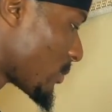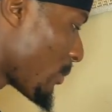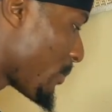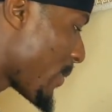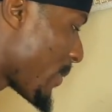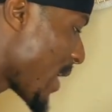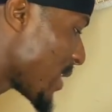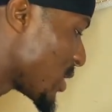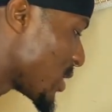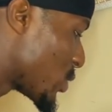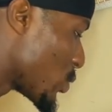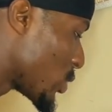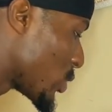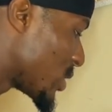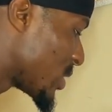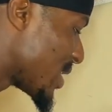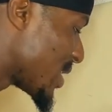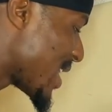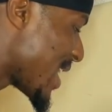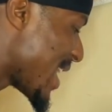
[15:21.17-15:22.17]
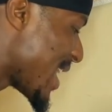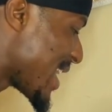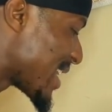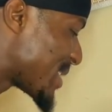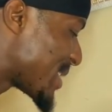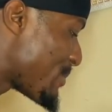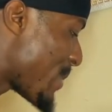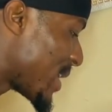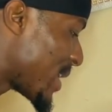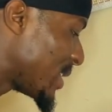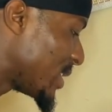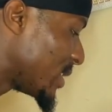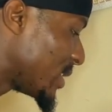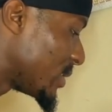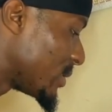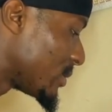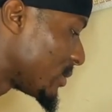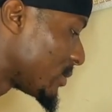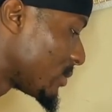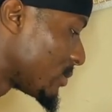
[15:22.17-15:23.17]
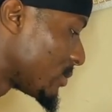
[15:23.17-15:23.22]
Price is what? Expanding,